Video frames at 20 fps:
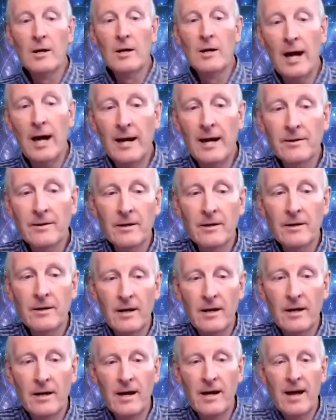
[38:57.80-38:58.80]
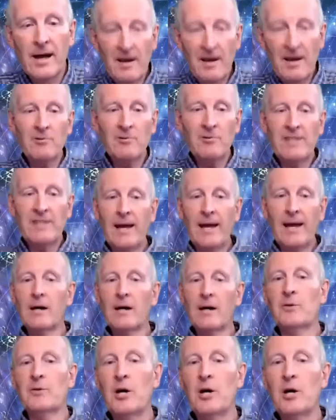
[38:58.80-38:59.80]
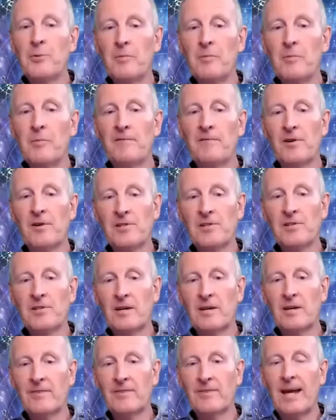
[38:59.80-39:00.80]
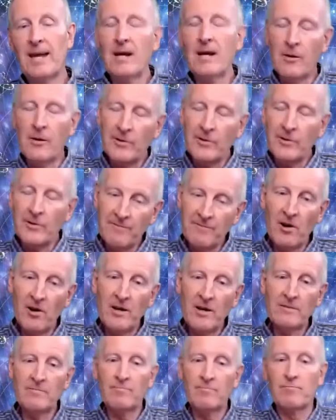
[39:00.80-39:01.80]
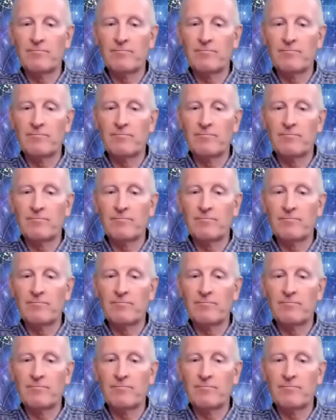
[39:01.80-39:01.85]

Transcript: And every day I would open my first love gate, I would invite